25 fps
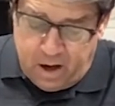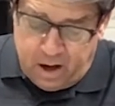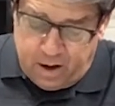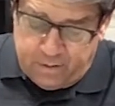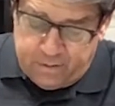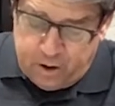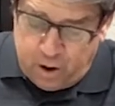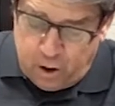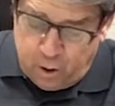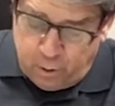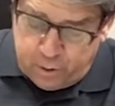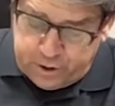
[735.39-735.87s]

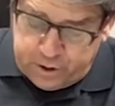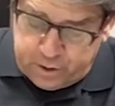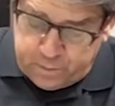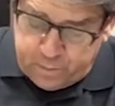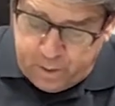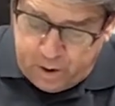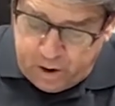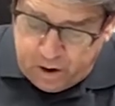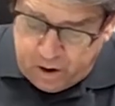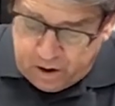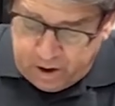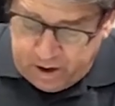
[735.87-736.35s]
of the Holy
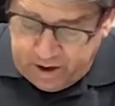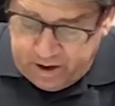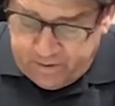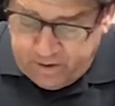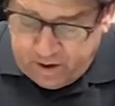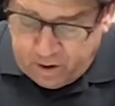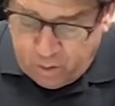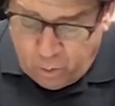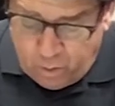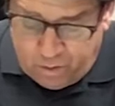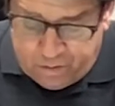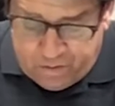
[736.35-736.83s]
Spirit
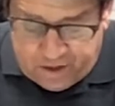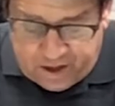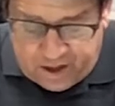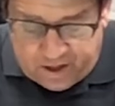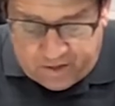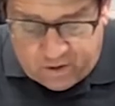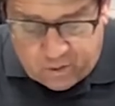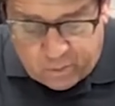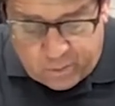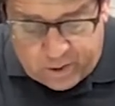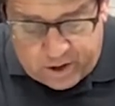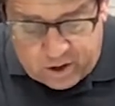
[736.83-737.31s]
living
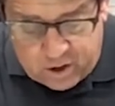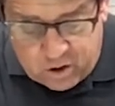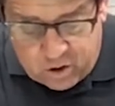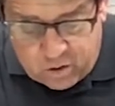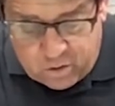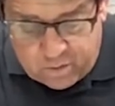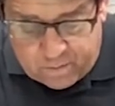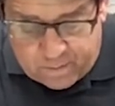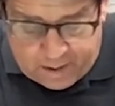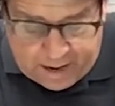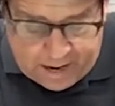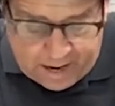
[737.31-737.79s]
within the
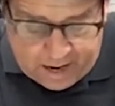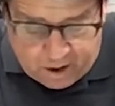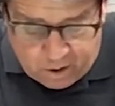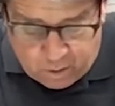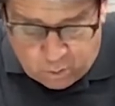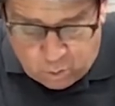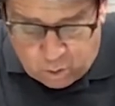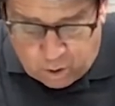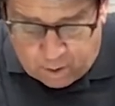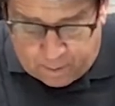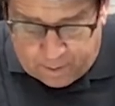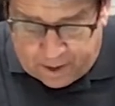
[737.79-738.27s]
renewed man
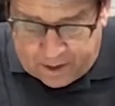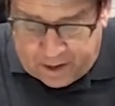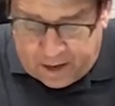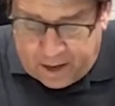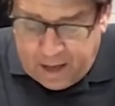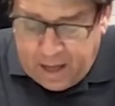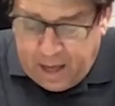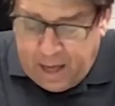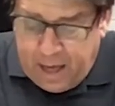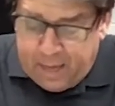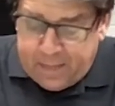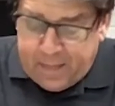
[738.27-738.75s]
or
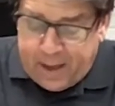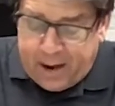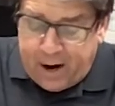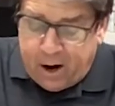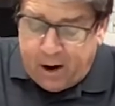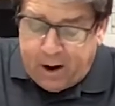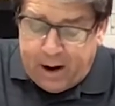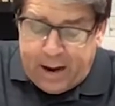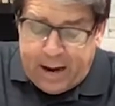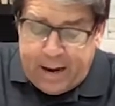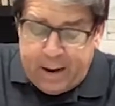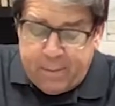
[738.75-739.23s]
woman, they
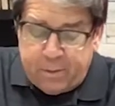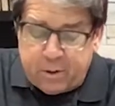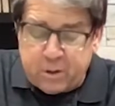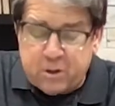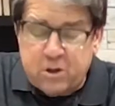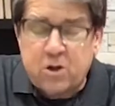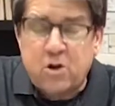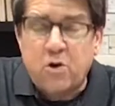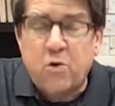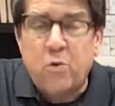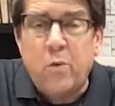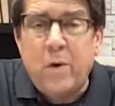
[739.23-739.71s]
are able
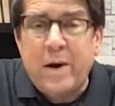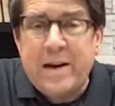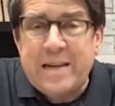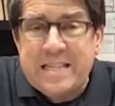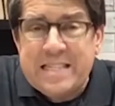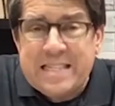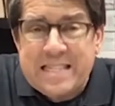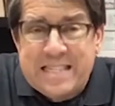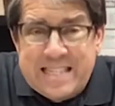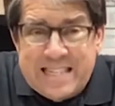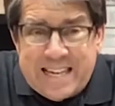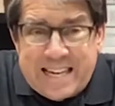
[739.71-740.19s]
to
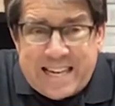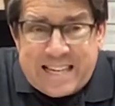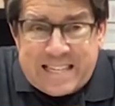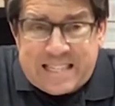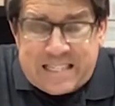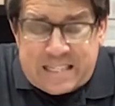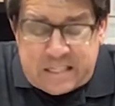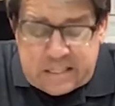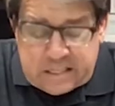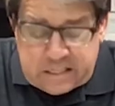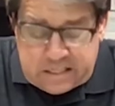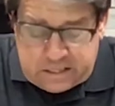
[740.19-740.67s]

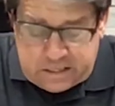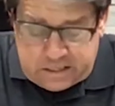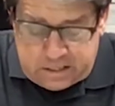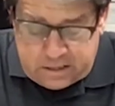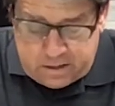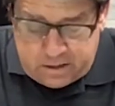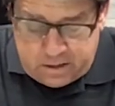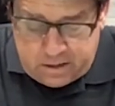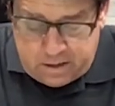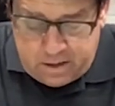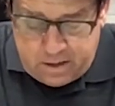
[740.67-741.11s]
resist